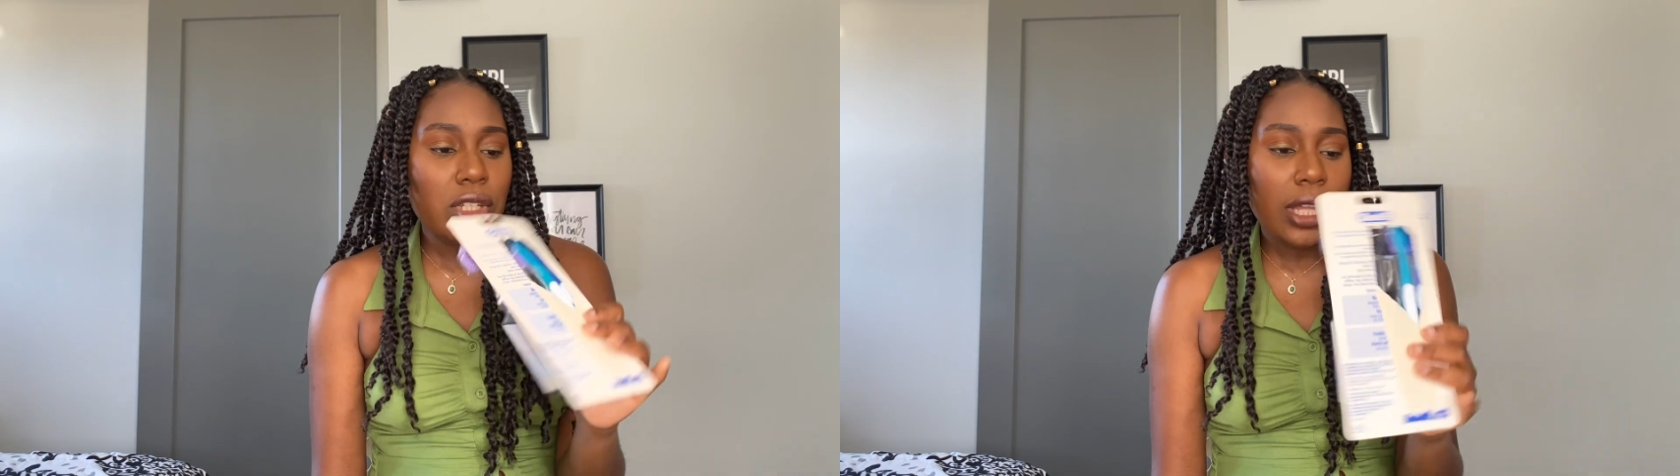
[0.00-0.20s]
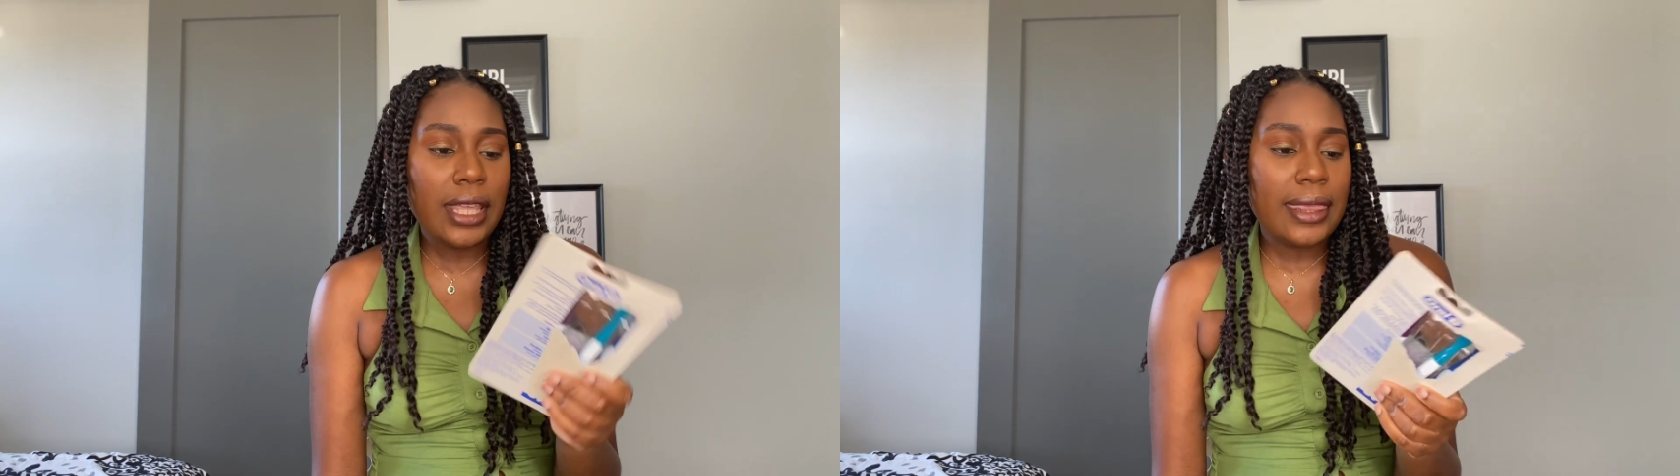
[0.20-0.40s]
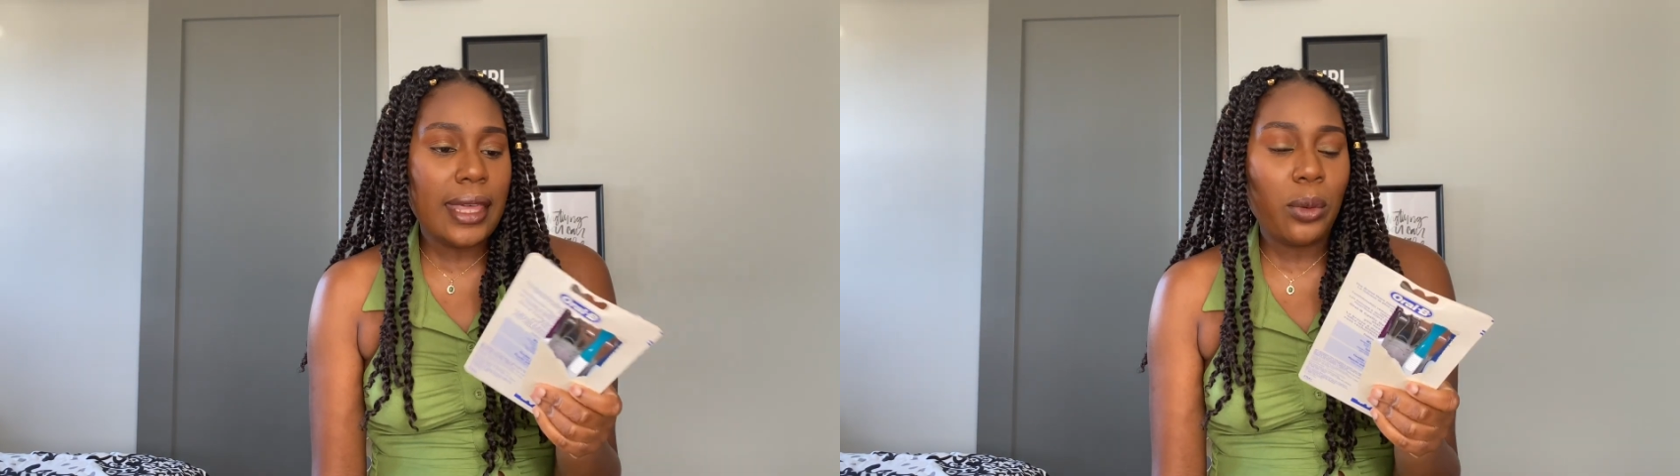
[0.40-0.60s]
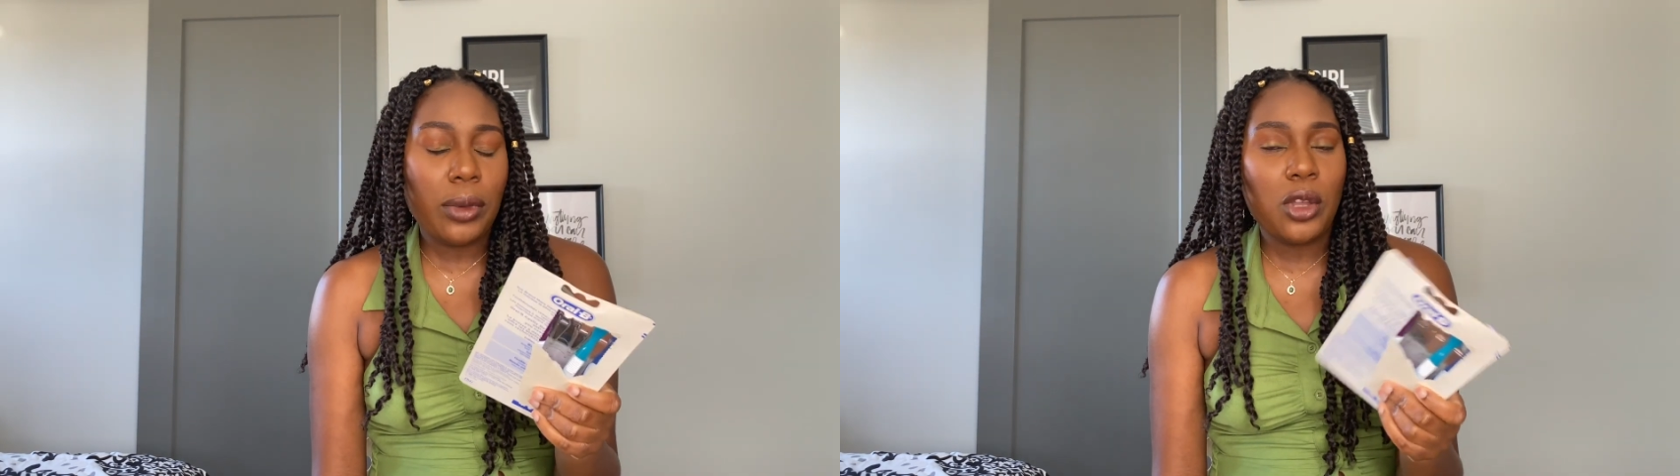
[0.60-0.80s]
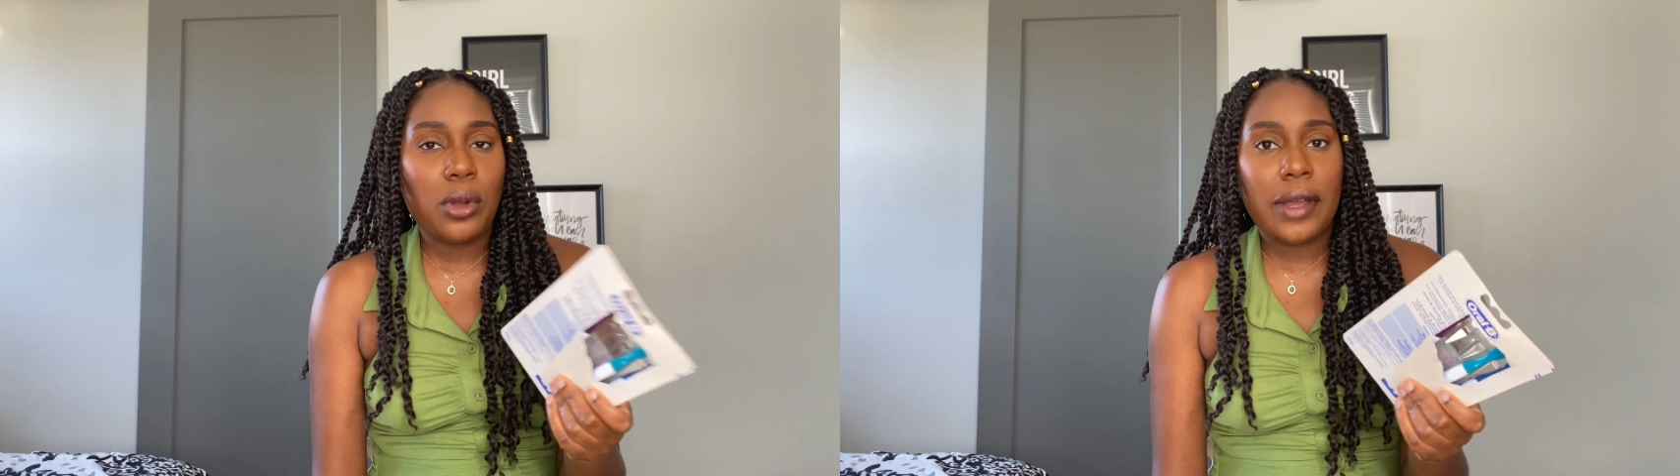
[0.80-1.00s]
and then that way
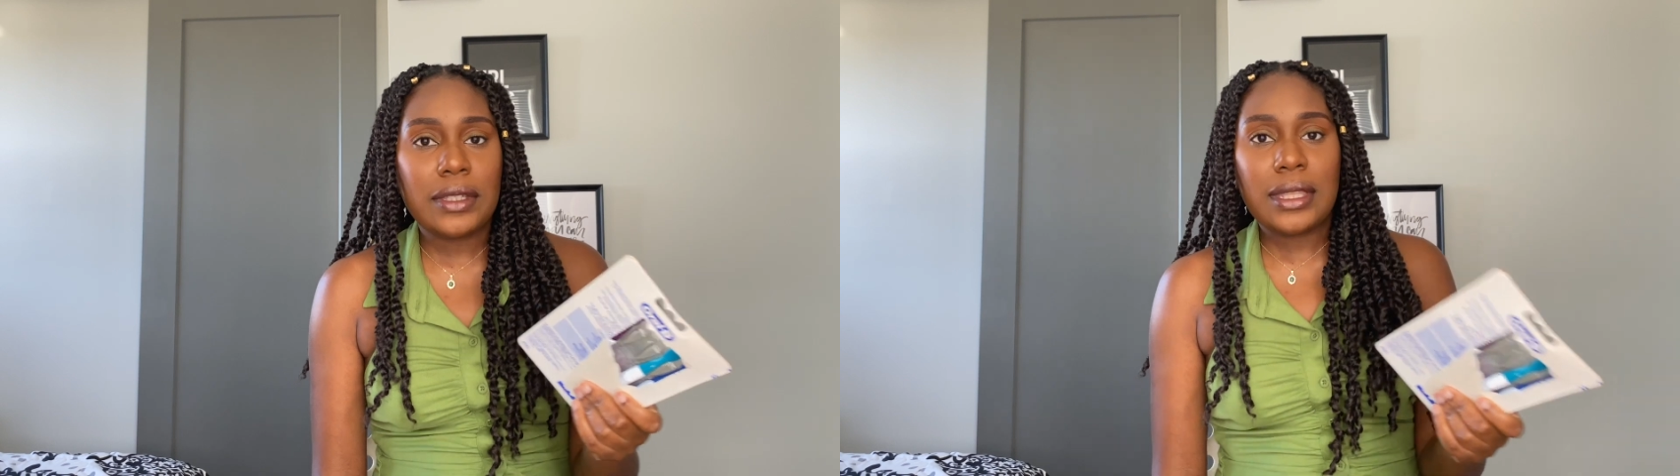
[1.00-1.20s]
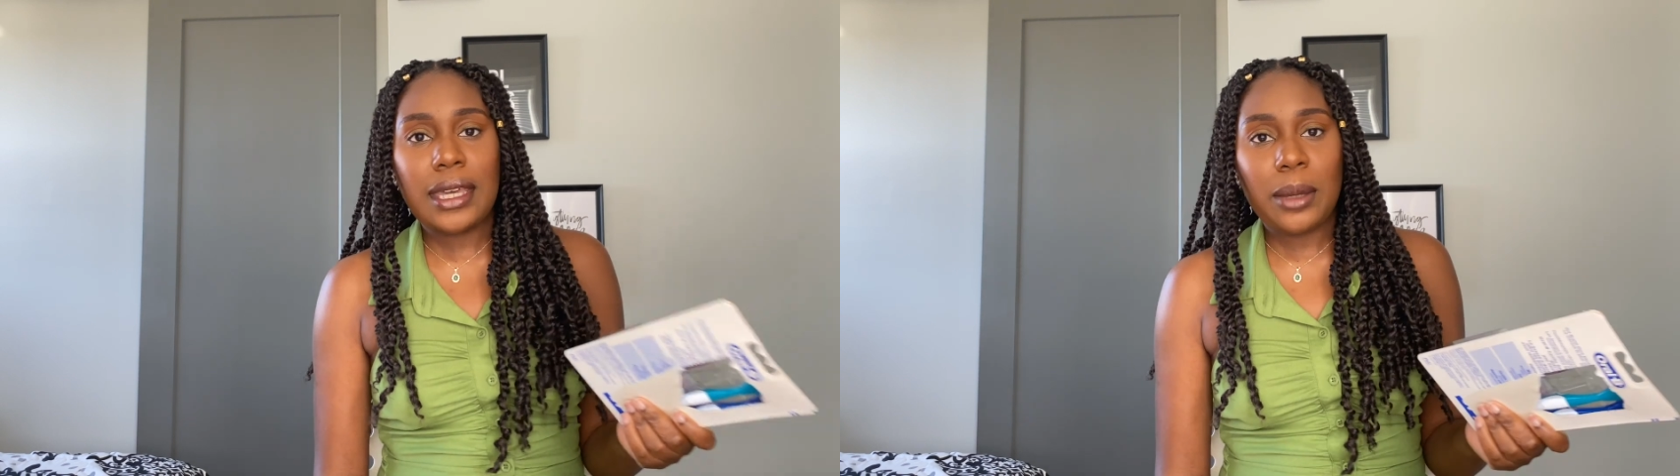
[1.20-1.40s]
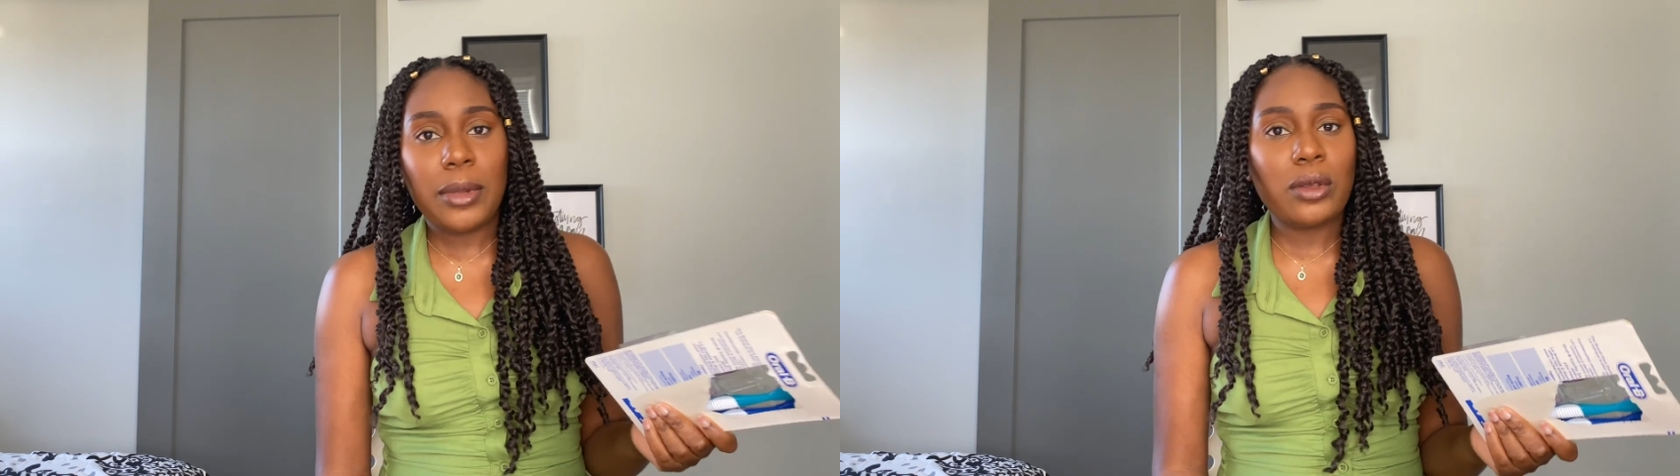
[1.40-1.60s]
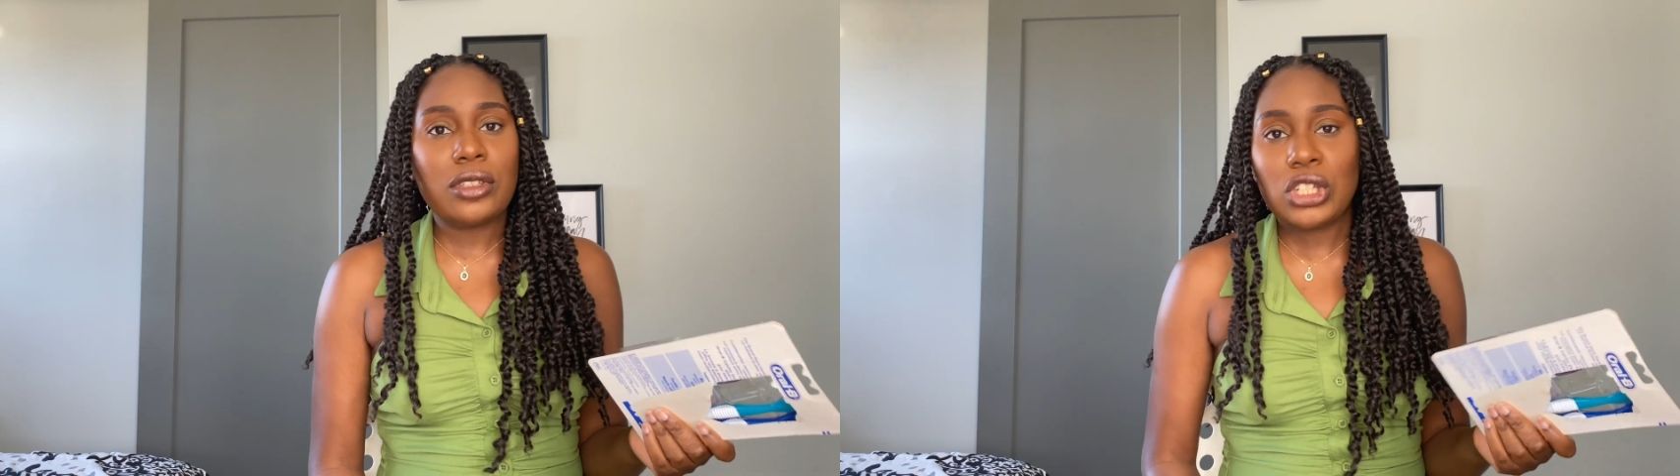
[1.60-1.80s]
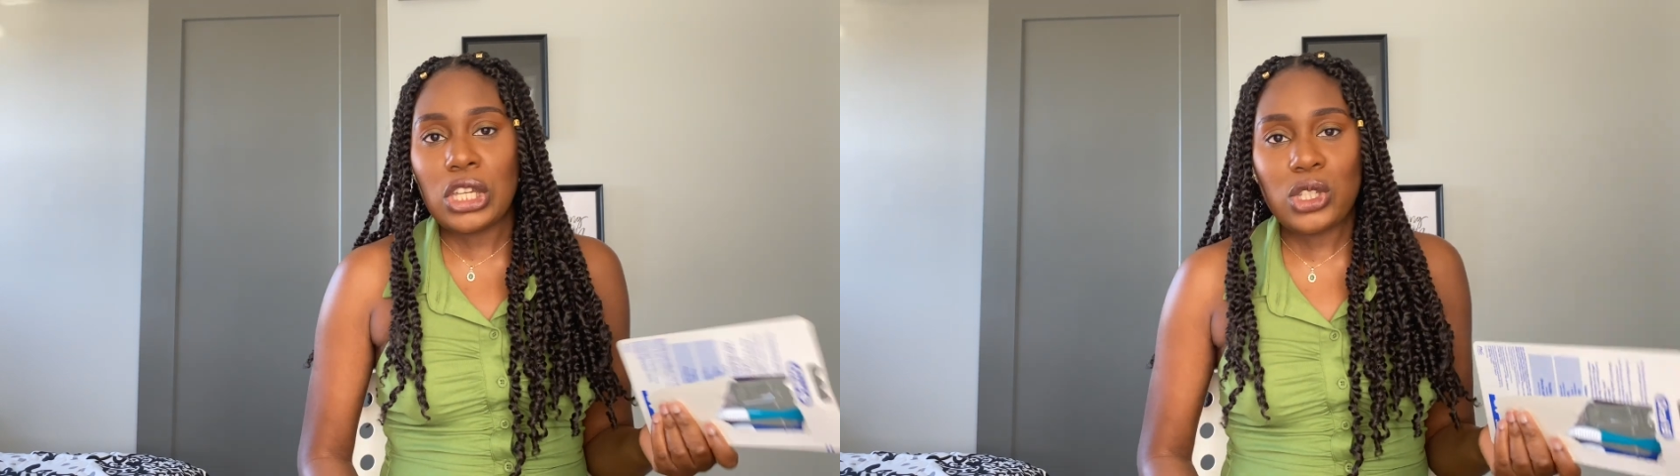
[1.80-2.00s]
you don't have to think about
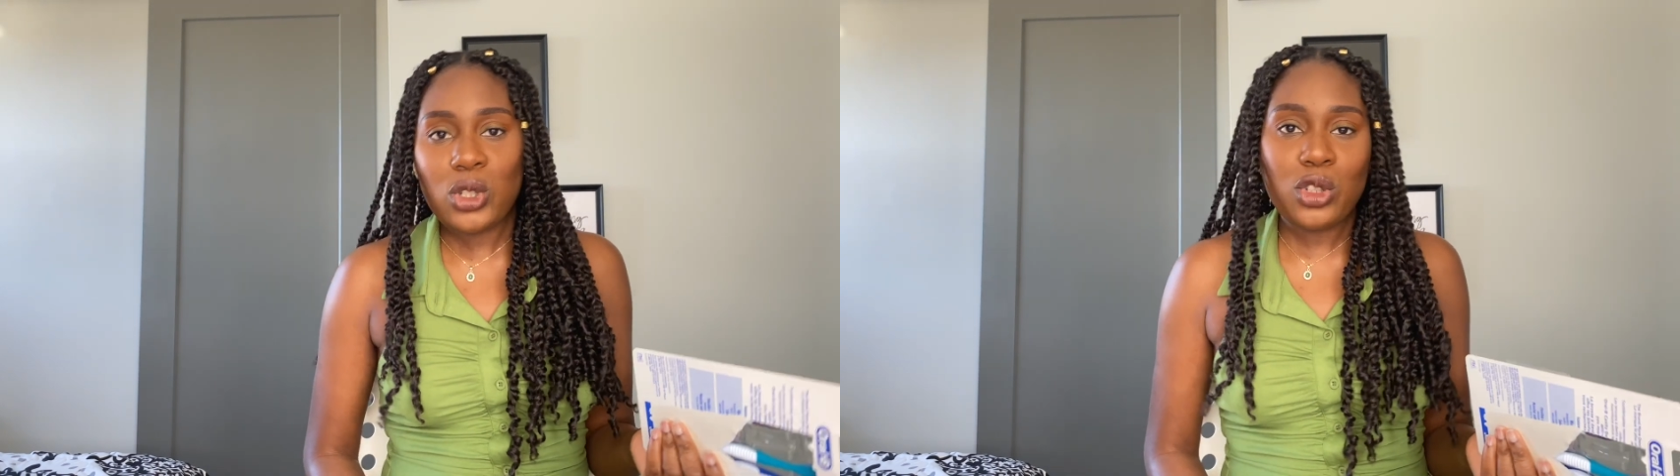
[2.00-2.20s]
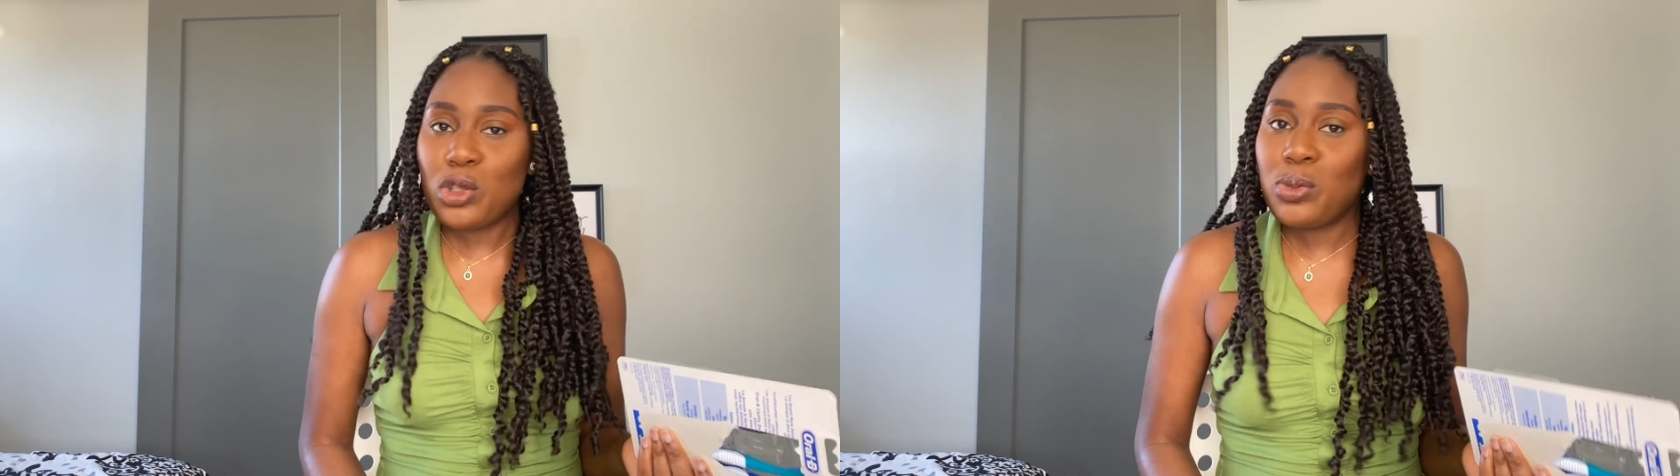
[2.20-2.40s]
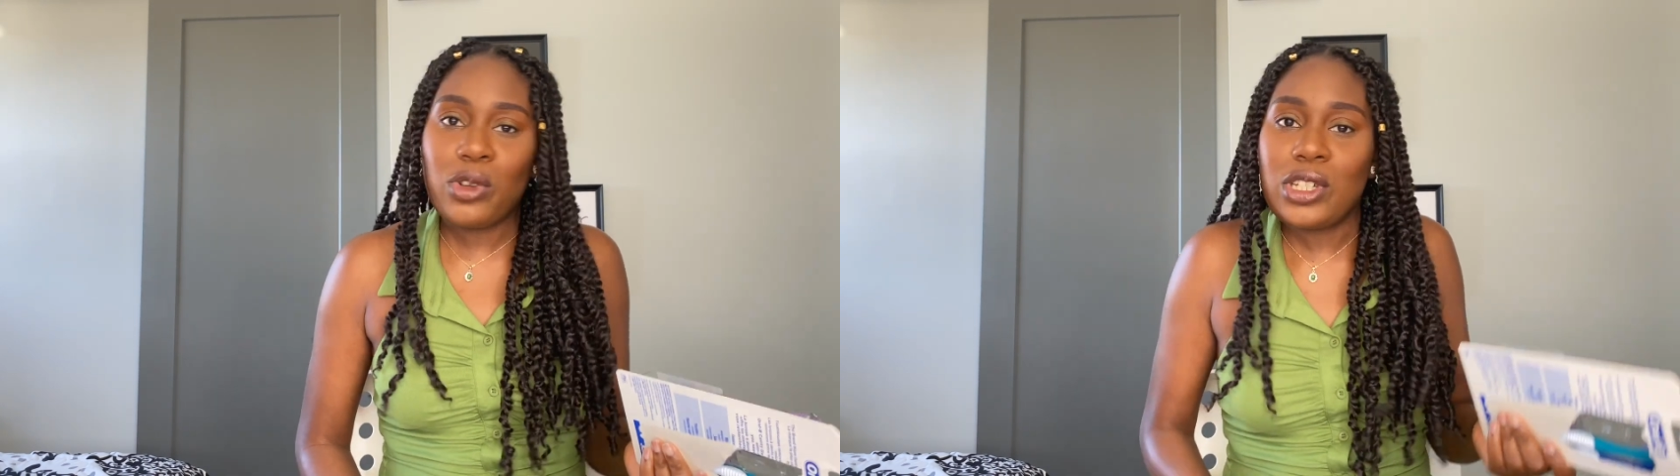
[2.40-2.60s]
changing your toothbrush.